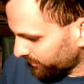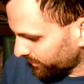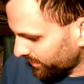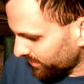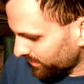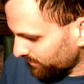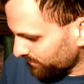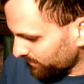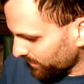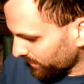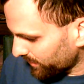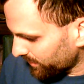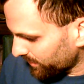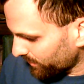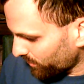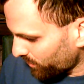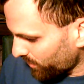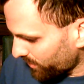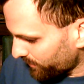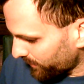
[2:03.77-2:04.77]
When a
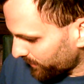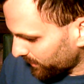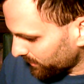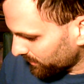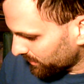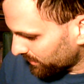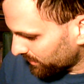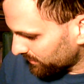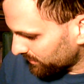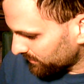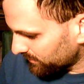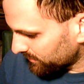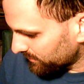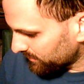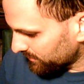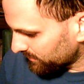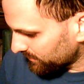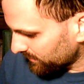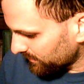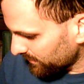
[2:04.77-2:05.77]
citizen married a
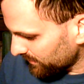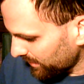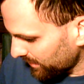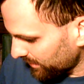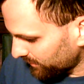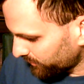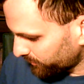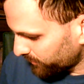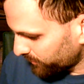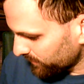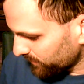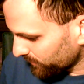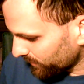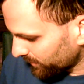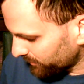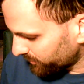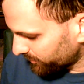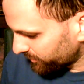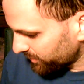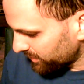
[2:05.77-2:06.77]
woman
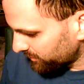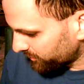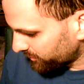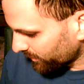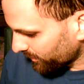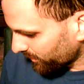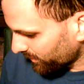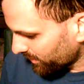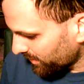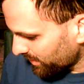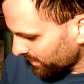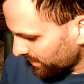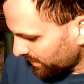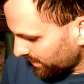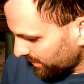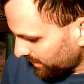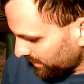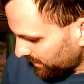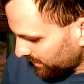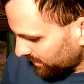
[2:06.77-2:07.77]
and a fever has
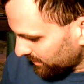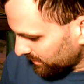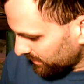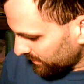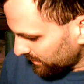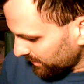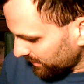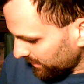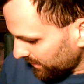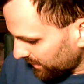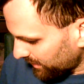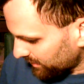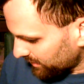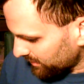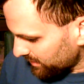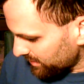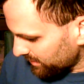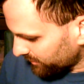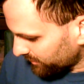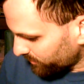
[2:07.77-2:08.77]
seized her,
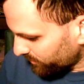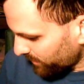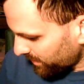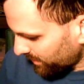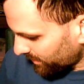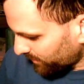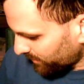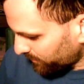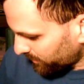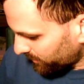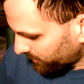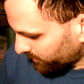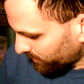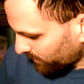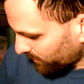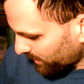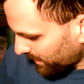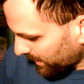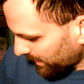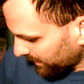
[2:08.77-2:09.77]
and he has
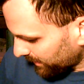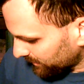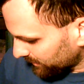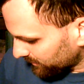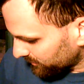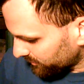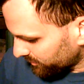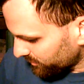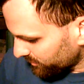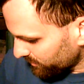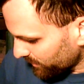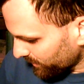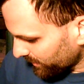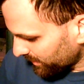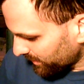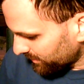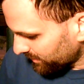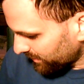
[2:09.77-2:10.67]
made up his mind